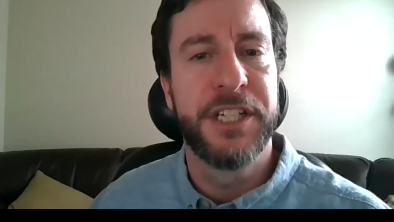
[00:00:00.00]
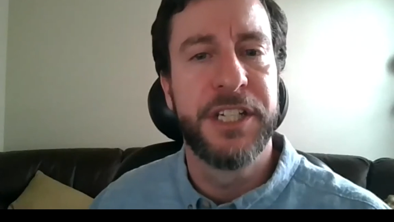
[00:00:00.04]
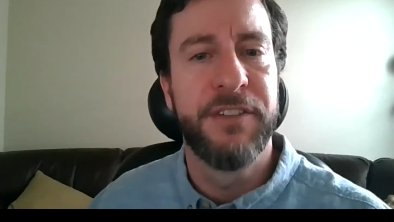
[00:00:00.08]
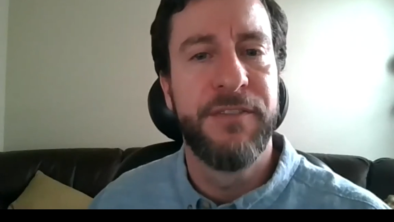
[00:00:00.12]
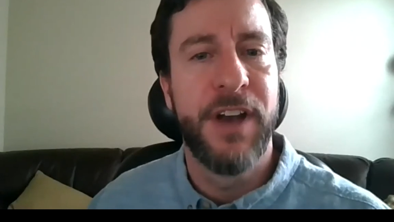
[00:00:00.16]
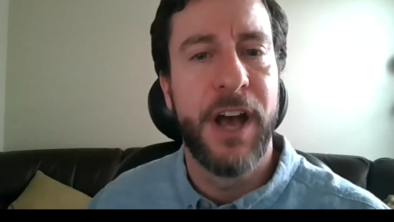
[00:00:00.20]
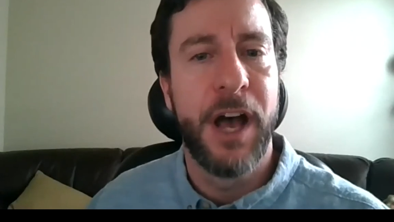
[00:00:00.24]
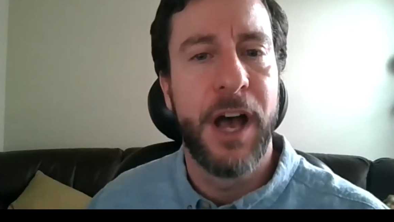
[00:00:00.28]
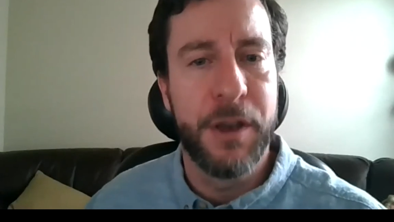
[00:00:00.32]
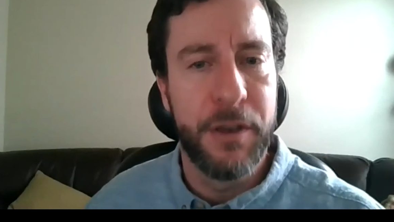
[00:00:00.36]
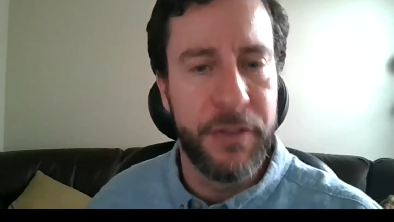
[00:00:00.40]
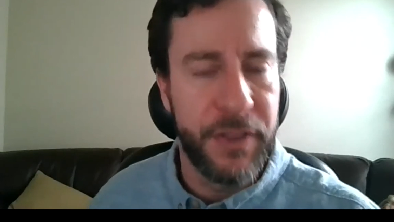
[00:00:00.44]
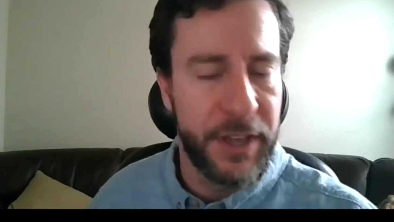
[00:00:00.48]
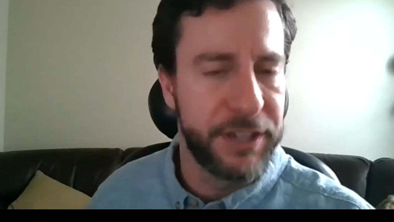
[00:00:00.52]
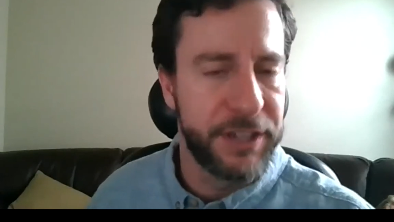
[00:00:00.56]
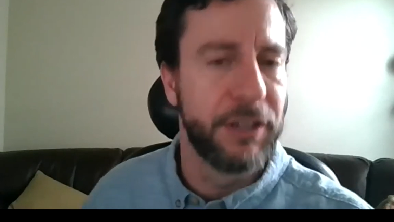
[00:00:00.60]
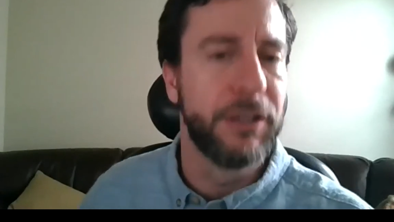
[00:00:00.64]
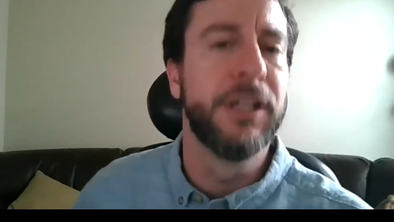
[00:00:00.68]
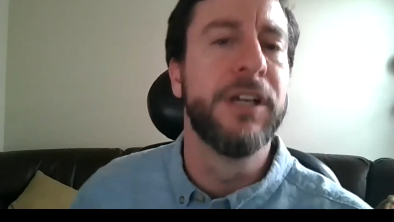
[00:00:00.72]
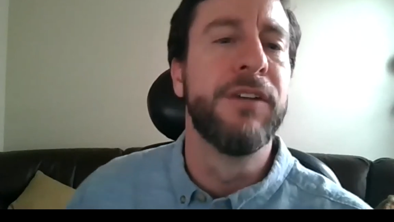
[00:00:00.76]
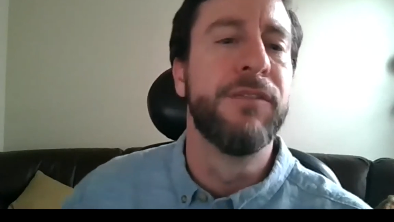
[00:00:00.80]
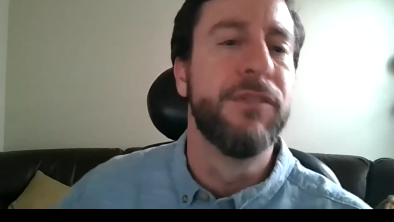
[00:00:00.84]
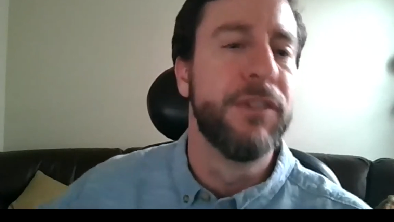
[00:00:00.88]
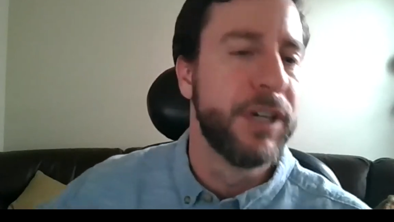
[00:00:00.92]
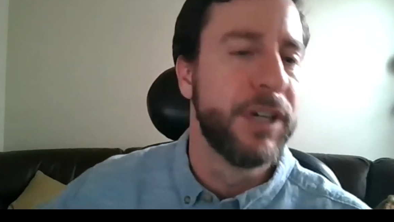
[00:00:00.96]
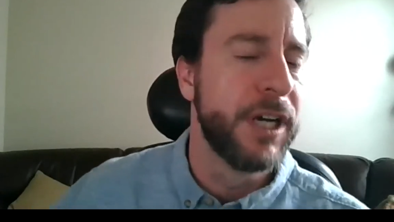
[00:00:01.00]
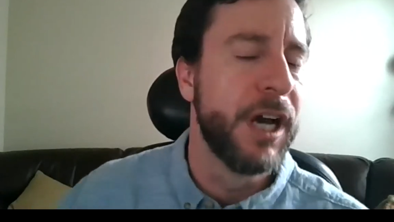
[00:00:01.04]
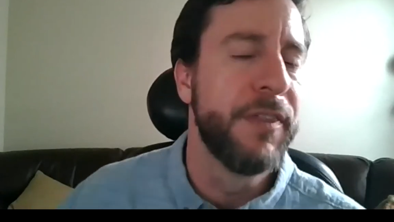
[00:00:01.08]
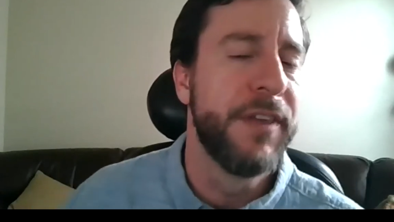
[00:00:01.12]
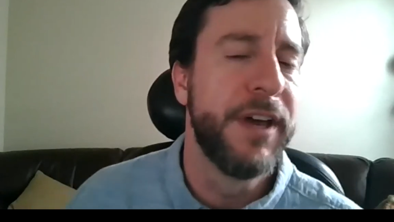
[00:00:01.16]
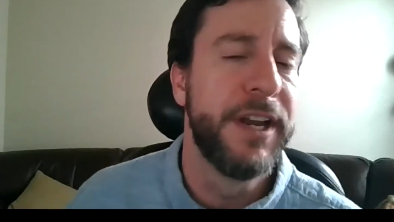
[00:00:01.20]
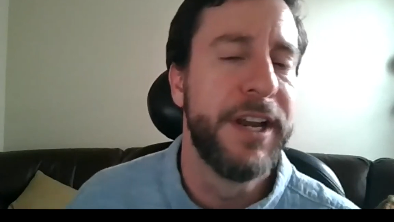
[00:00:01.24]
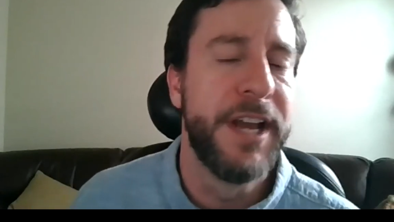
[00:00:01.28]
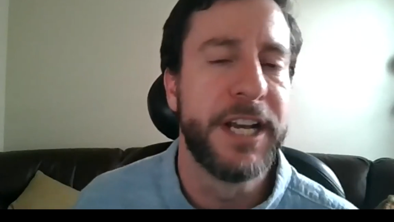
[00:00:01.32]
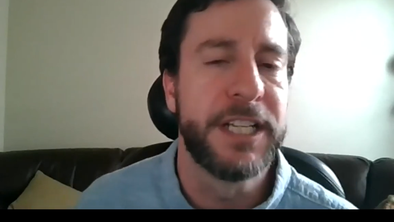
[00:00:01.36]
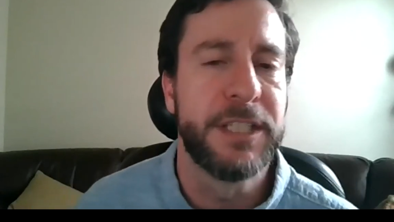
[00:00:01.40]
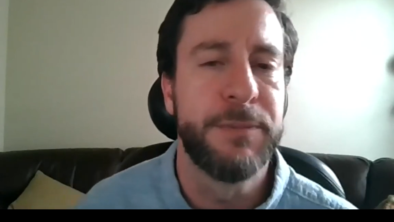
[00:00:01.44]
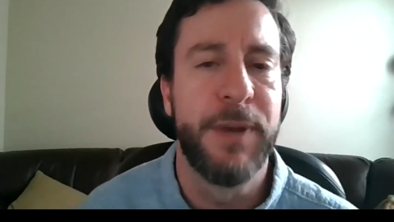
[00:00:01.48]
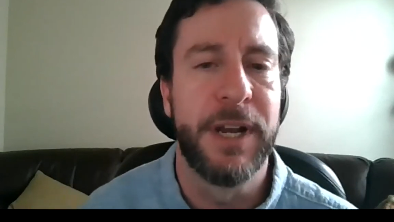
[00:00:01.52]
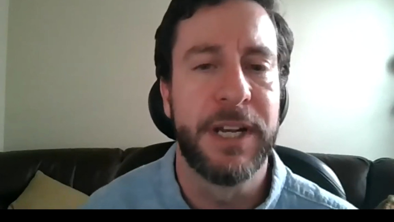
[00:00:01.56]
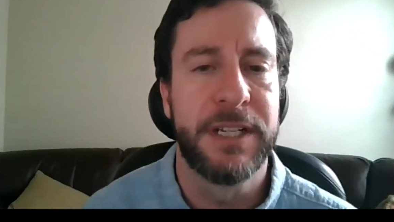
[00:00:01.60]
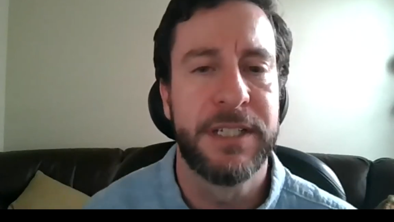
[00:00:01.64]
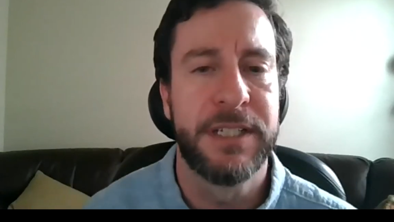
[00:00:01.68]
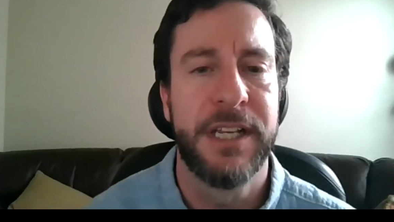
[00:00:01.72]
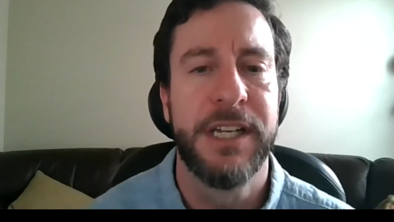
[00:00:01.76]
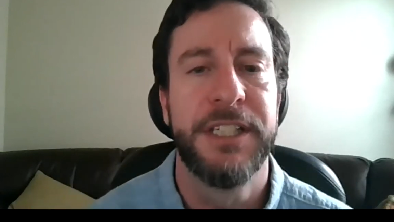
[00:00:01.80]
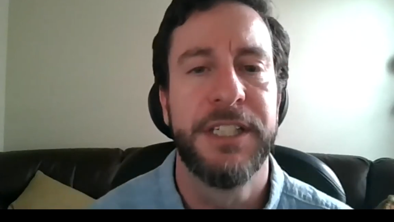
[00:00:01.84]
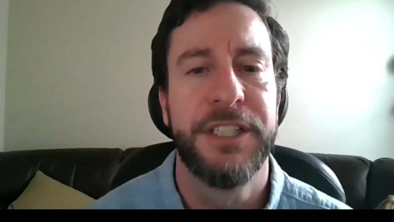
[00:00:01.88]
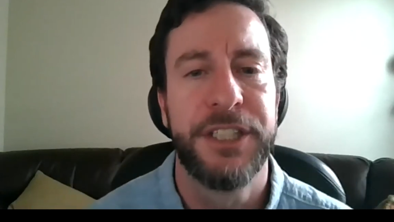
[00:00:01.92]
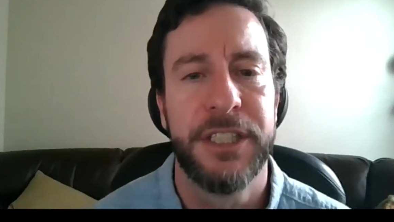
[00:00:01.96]
to value and then delivering on that
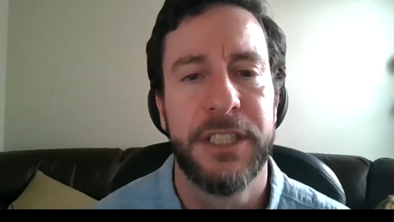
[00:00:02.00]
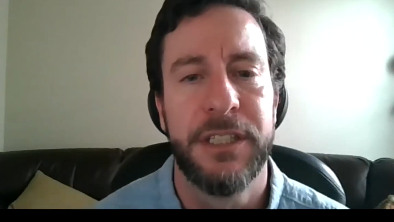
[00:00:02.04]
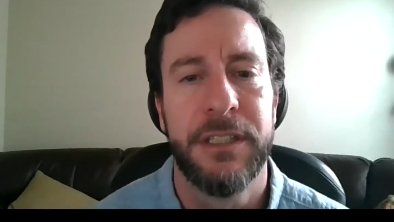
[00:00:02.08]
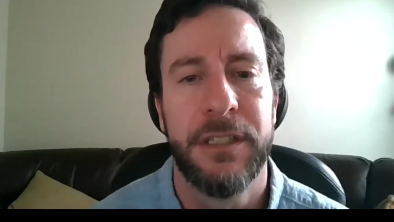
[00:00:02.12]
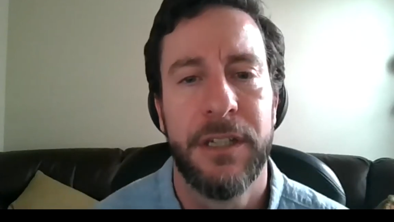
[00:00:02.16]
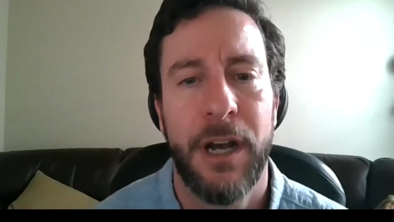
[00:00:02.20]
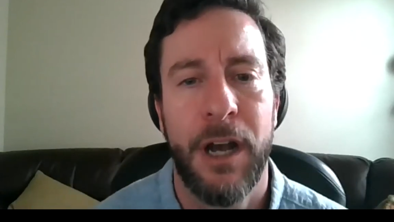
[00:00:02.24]
expectation.